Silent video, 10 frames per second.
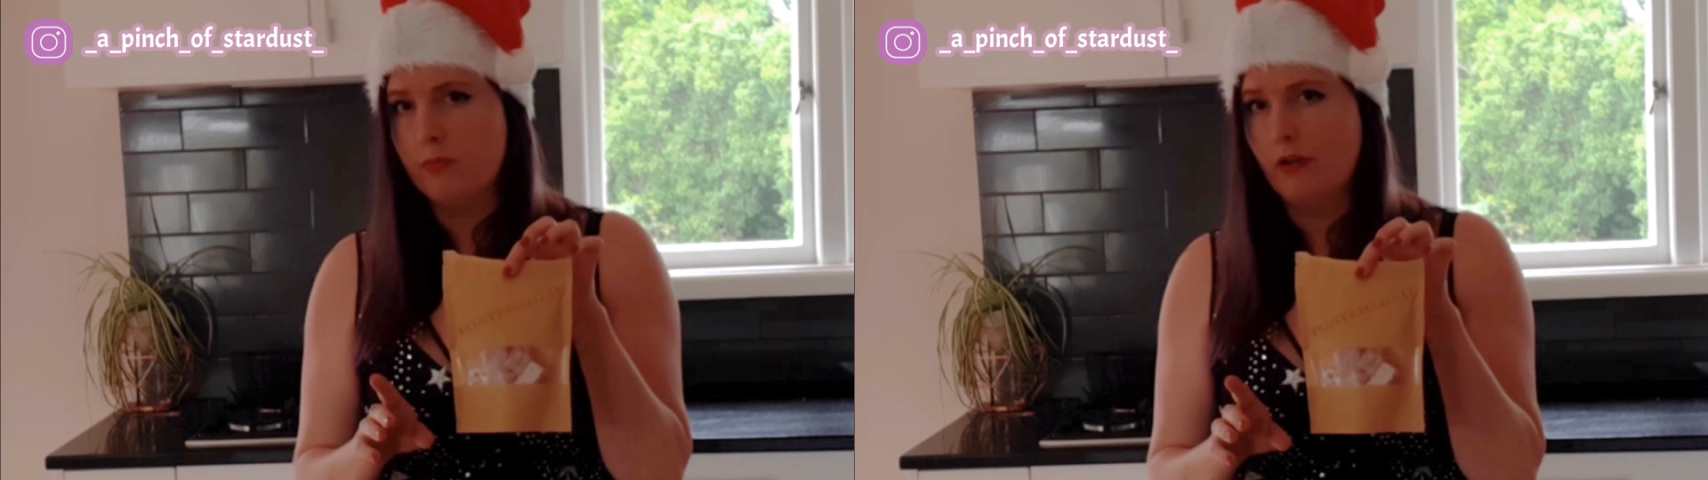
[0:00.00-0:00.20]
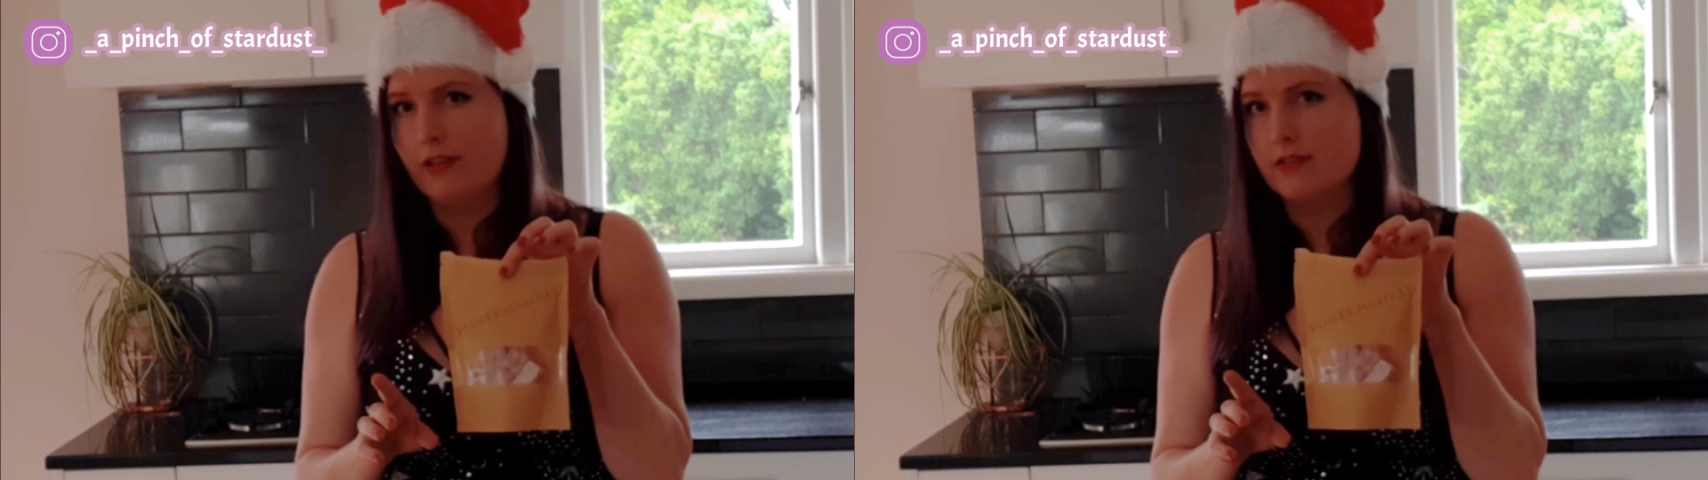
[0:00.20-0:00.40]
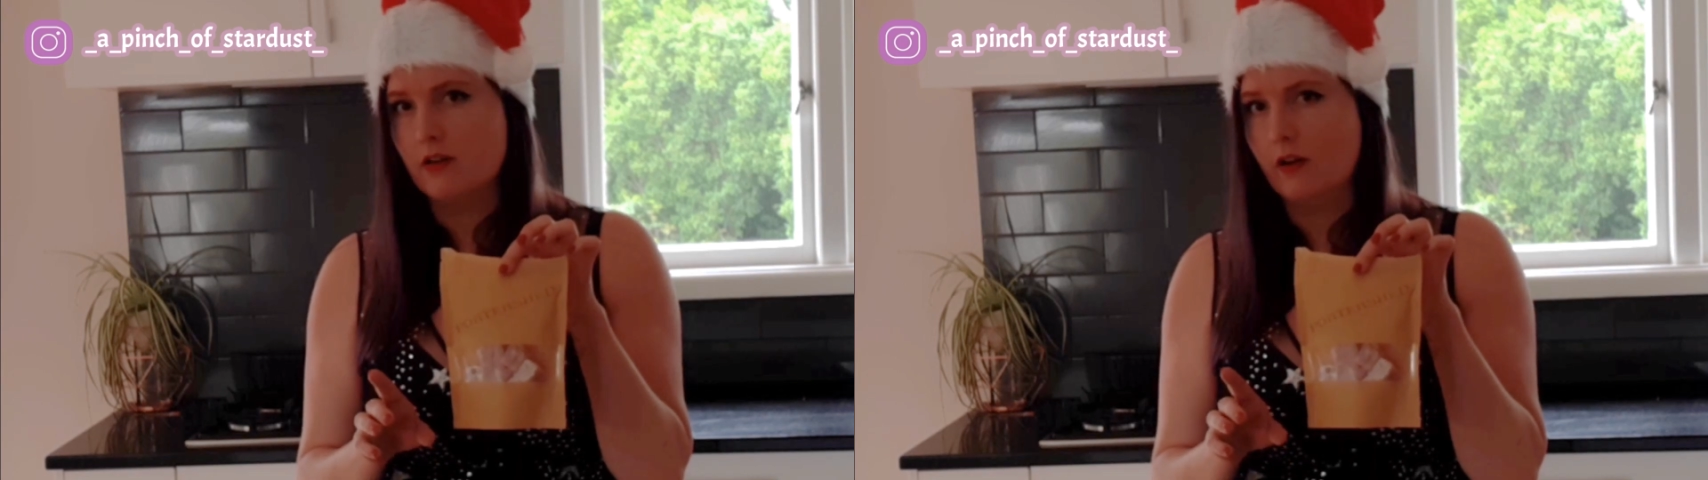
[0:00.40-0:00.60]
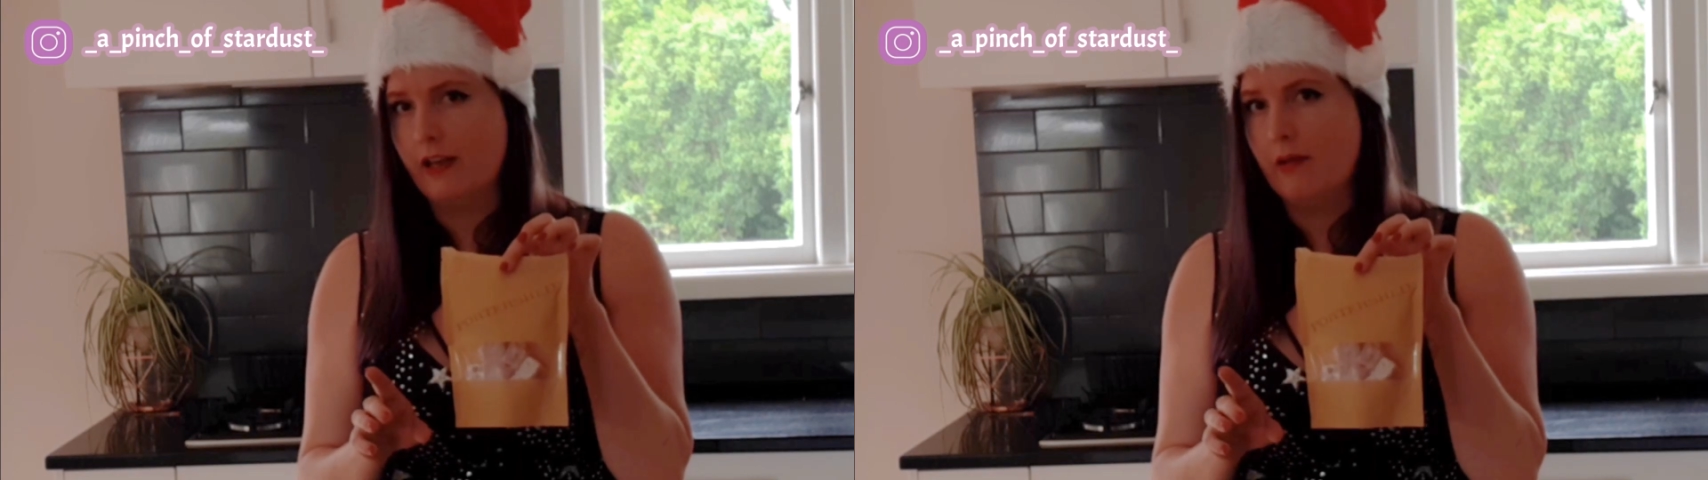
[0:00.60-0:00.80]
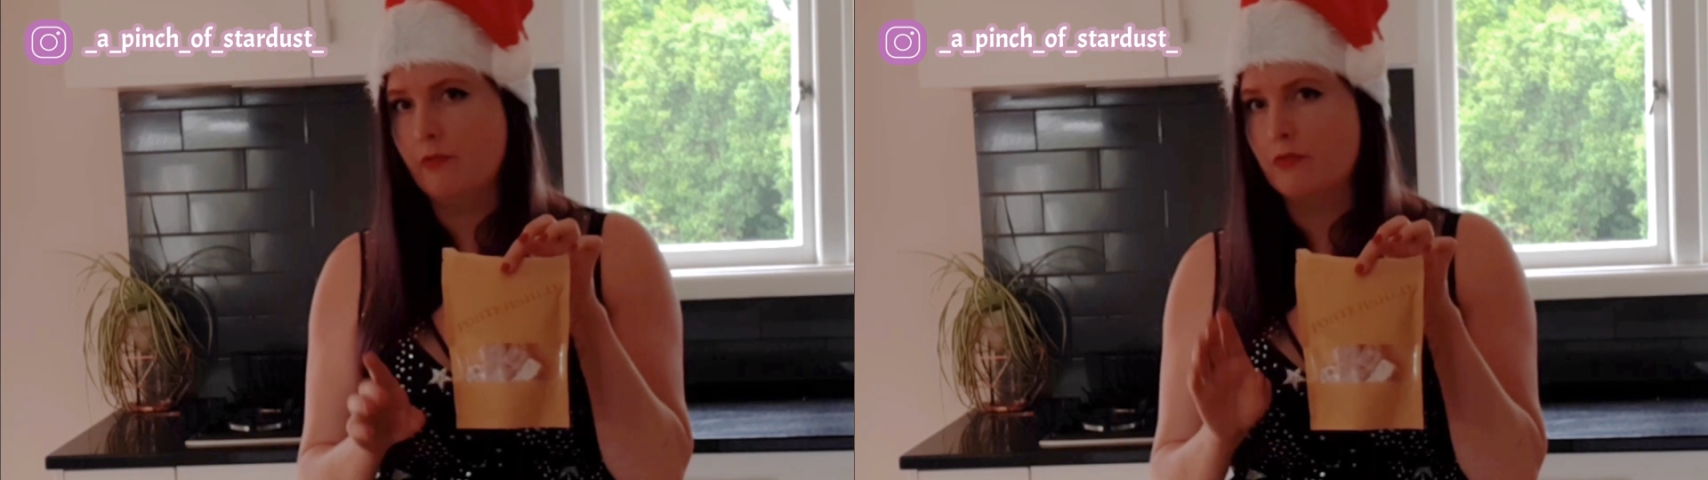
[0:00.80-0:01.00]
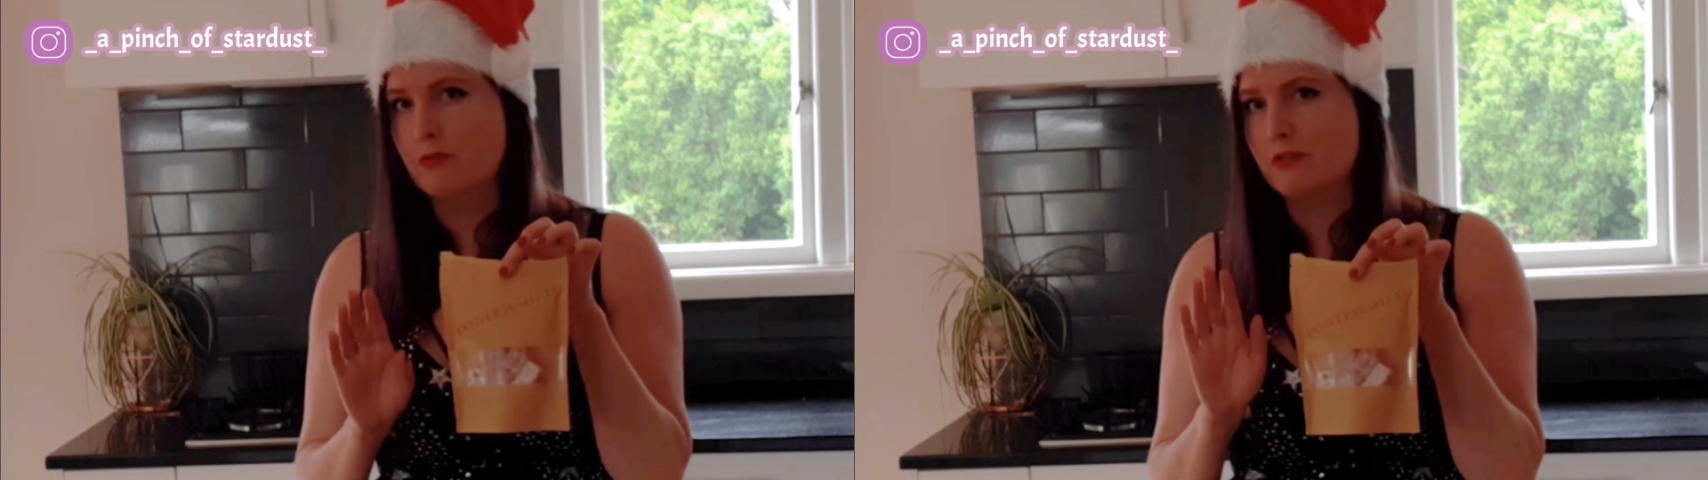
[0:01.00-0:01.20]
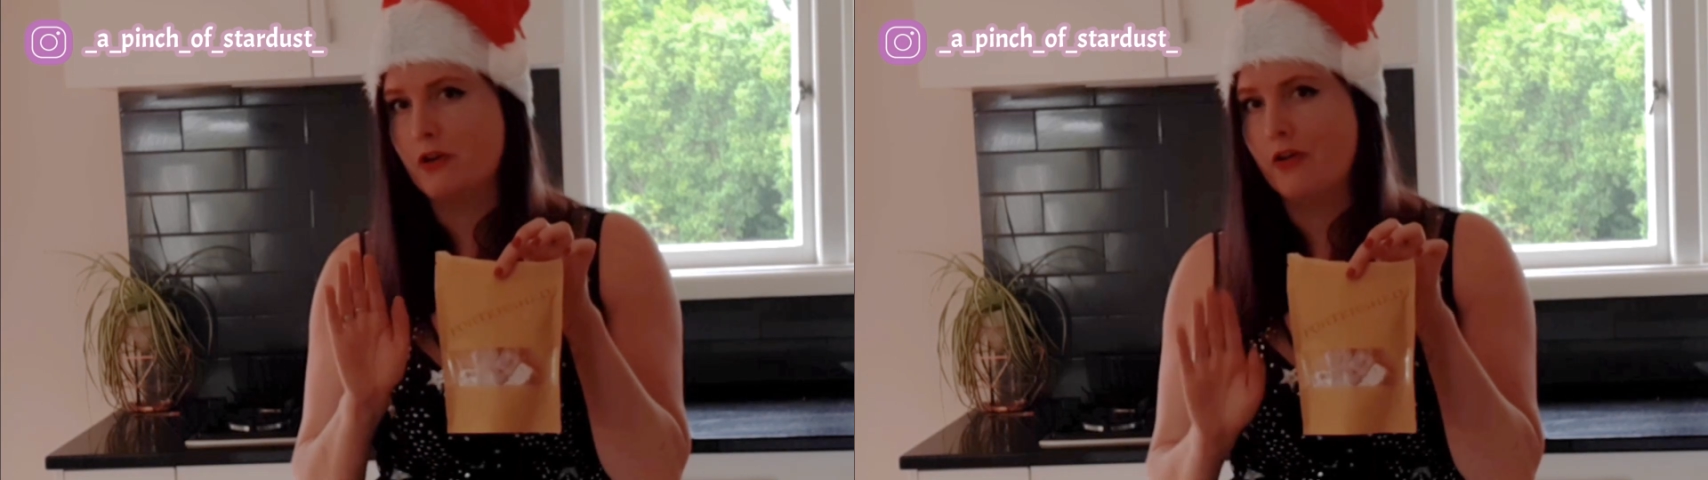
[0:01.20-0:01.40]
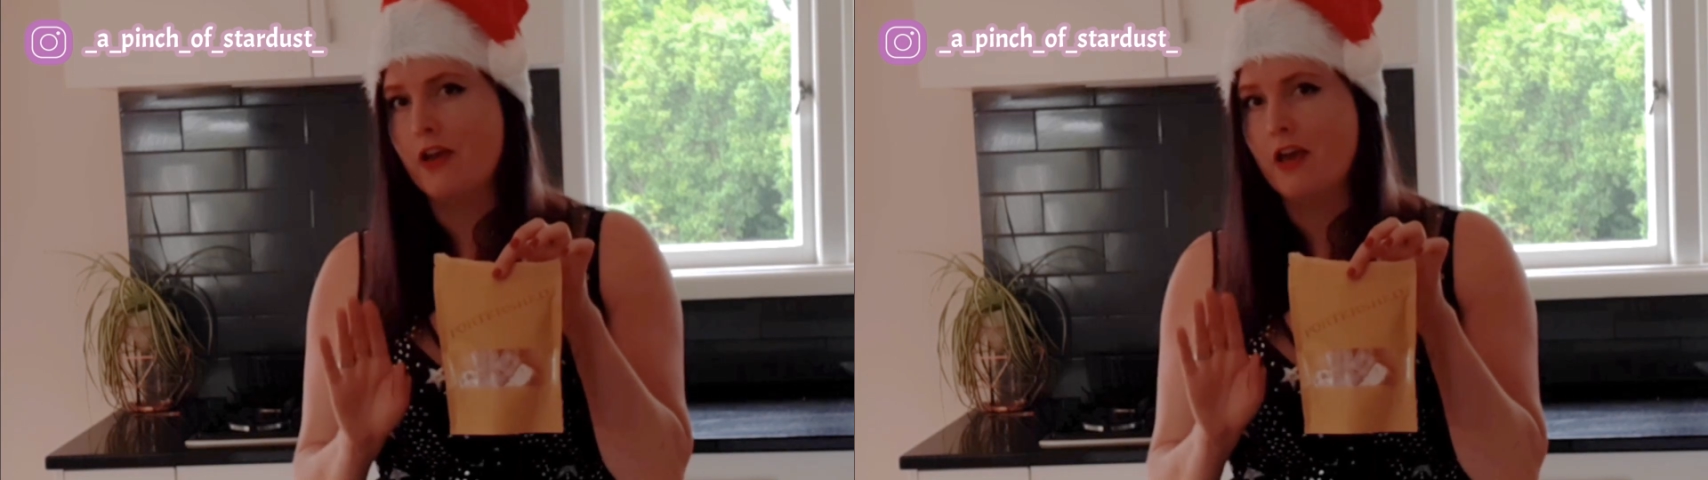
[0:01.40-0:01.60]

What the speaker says: put this in lolly cake before, so